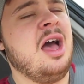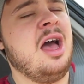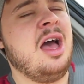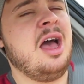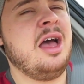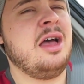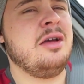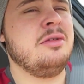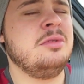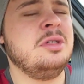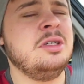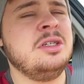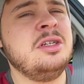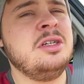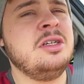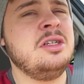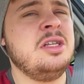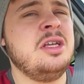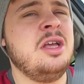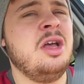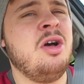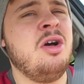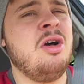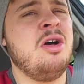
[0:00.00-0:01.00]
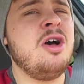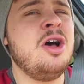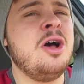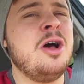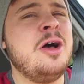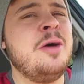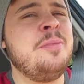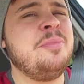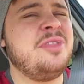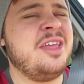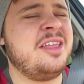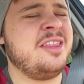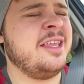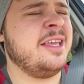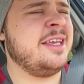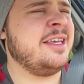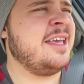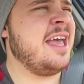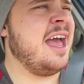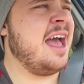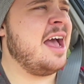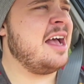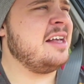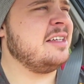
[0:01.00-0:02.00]
I really hope that the
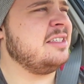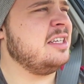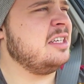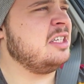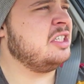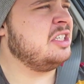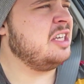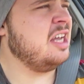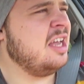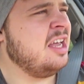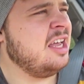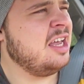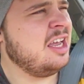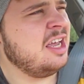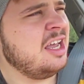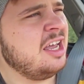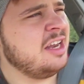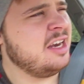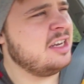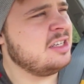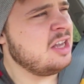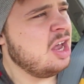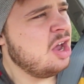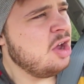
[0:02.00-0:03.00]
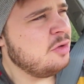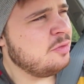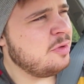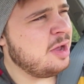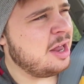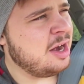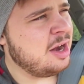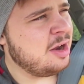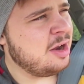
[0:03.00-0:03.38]
gas station is right